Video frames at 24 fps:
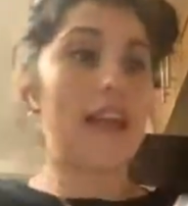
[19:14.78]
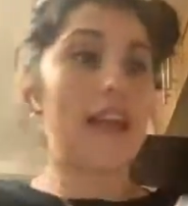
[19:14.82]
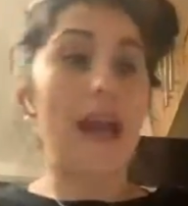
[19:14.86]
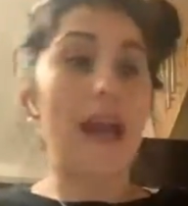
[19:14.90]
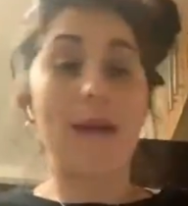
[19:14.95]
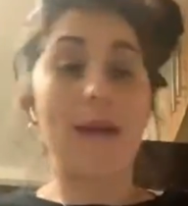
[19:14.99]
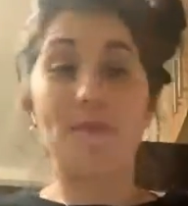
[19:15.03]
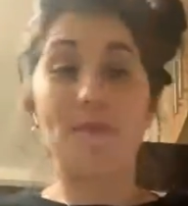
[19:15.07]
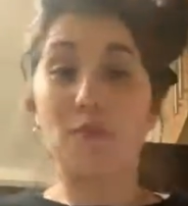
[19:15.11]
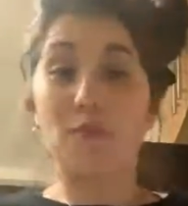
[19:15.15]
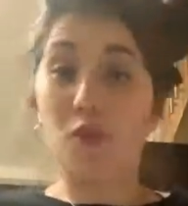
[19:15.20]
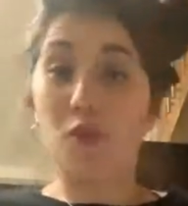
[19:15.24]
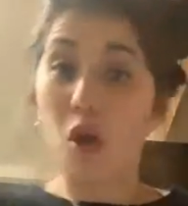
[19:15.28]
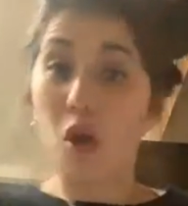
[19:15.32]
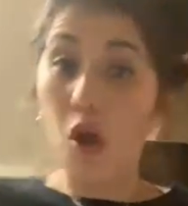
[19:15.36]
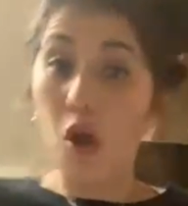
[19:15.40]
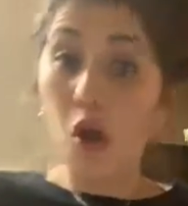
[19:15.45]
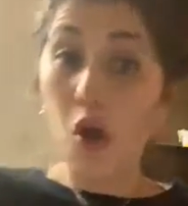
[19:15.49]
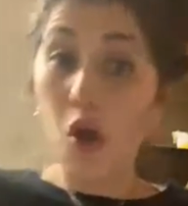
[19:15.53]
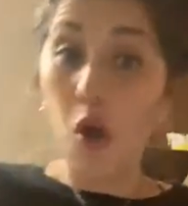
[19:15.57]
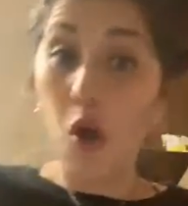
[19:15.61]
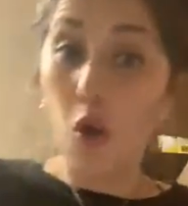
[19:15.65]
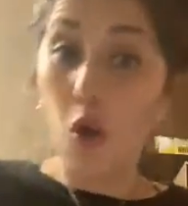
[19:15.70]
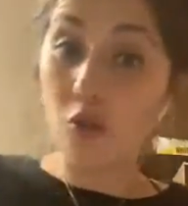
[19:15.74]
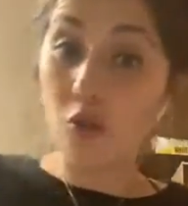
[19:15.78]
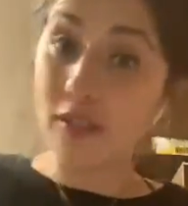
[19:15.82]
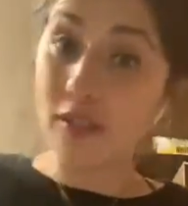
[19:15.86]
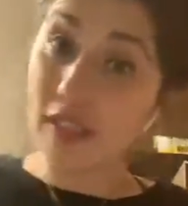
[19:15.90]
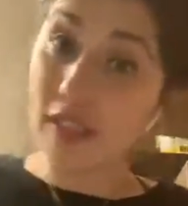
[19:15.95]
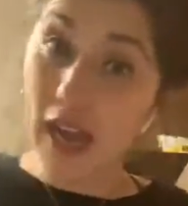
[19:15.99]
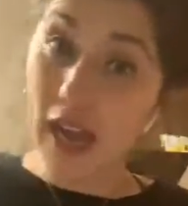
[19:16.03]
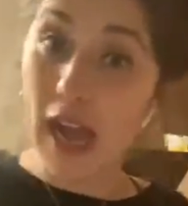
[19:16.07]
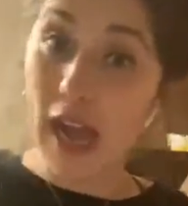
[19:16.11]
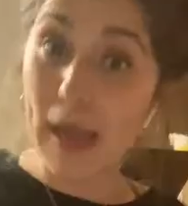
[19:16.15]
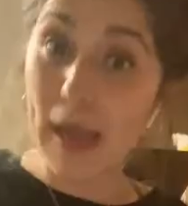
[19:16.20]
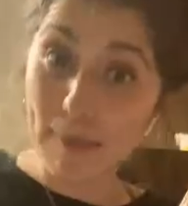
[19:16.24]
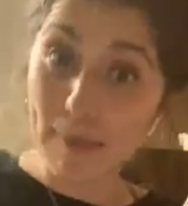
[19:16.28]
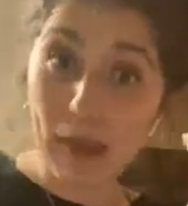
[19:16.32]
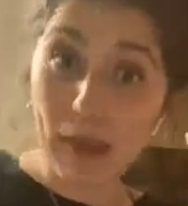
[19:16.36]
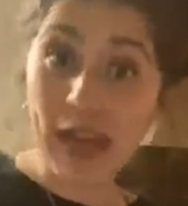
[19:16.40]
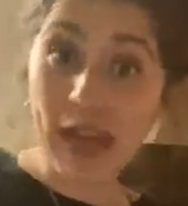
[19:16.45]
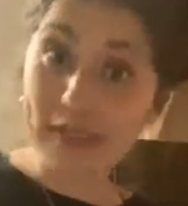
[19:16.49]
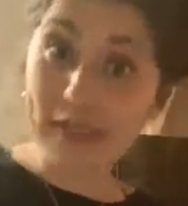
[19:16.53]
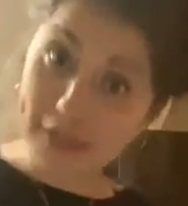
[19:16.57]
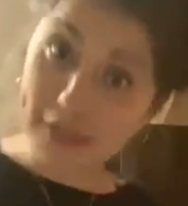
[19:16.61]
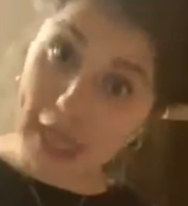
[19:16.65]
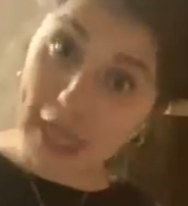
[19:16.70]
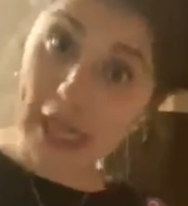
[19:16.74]
and bro, did I buy
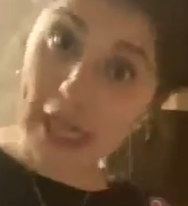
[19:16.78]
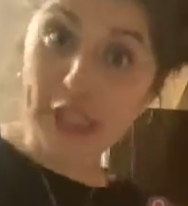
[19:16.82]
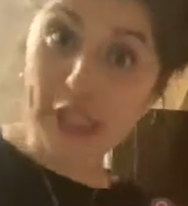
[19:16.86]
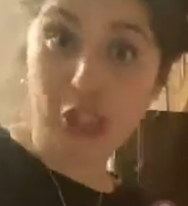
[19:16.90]
Thai